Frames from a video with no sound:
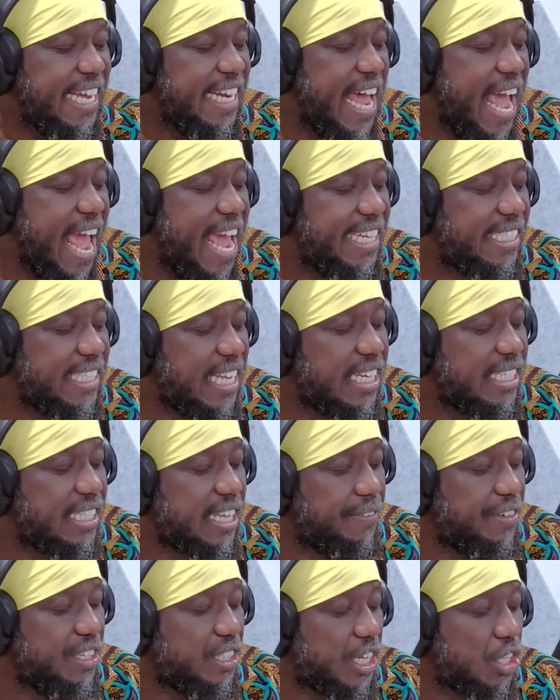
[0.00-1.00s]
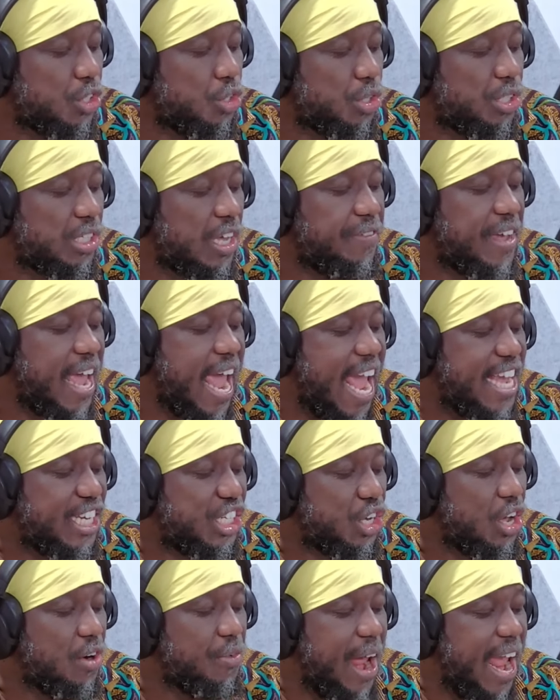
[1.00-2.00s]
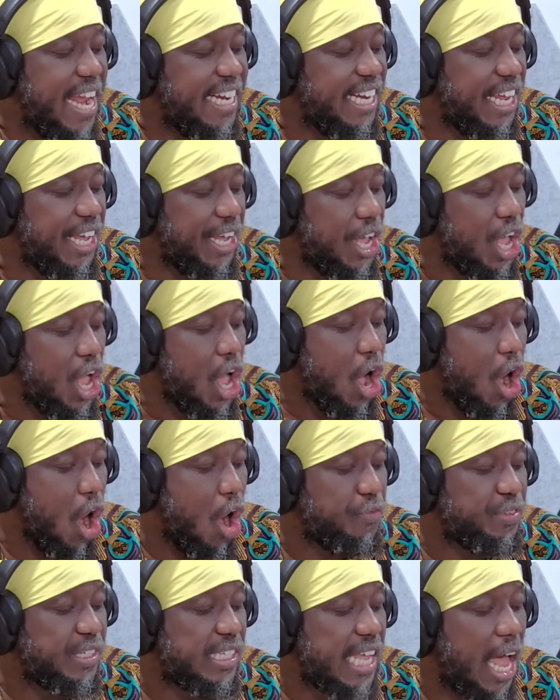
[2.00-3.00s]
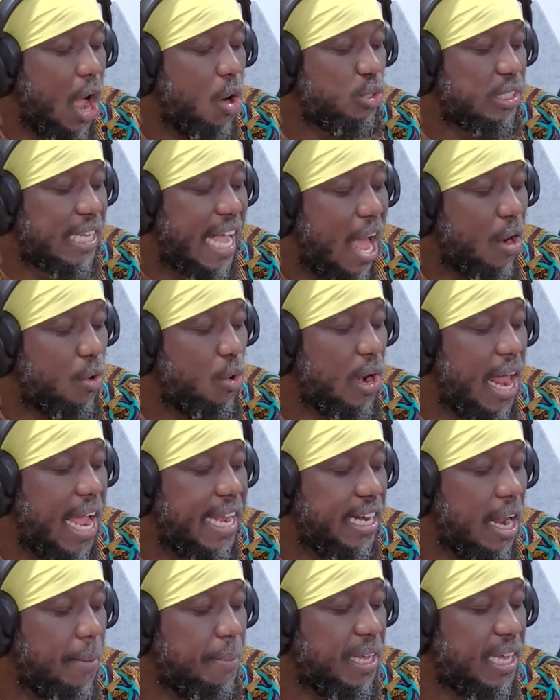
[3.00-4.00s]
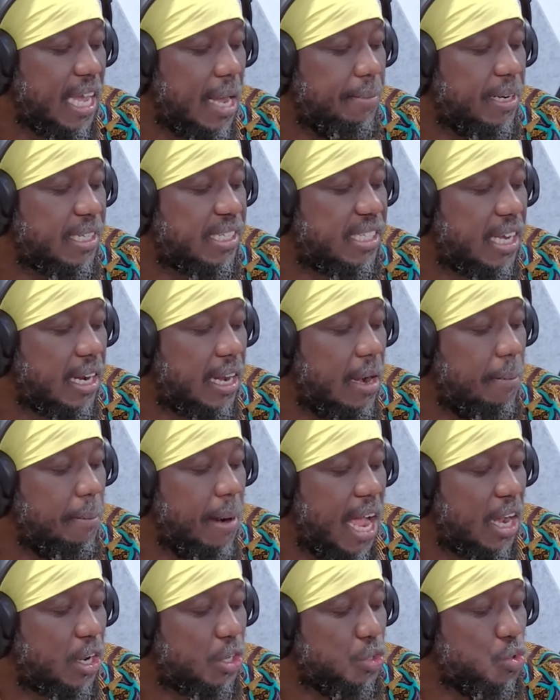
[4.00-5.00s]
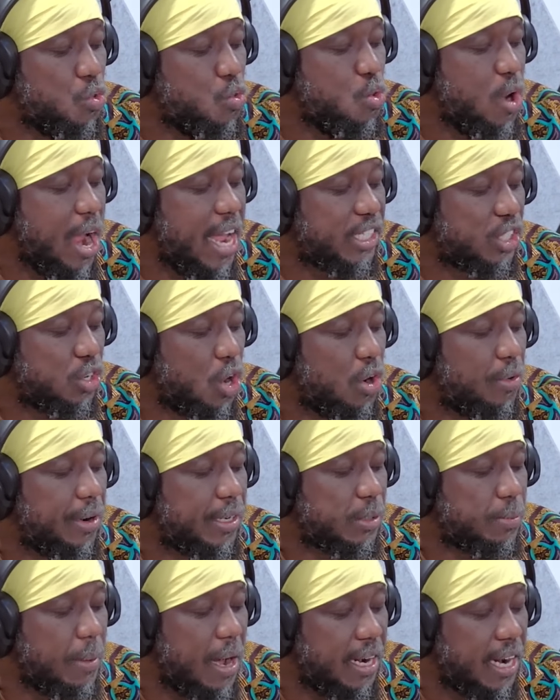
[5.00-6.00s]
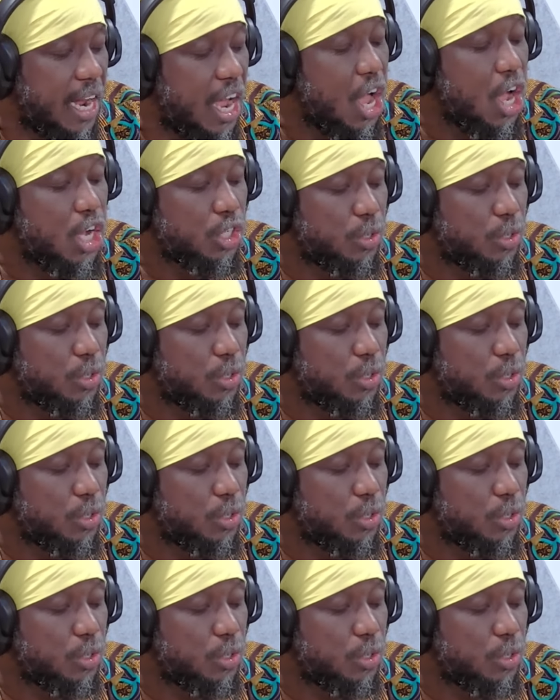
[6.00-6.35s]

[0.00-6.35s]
in 1870, Joseph H. Rainey of South Carolina became the second black U.S. congressman.